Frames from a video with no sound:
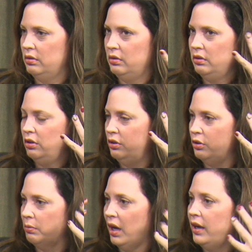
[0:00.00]

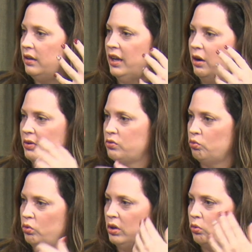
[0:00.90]
your mind and how it's
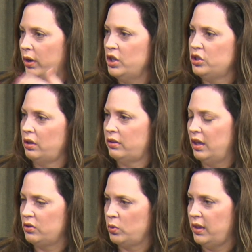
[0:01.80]
rearranging
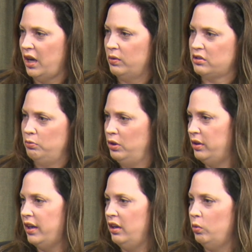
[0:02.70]
things with how it's
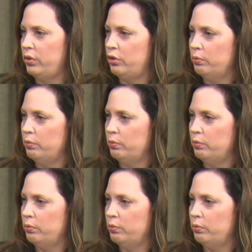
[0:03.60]
communicating with your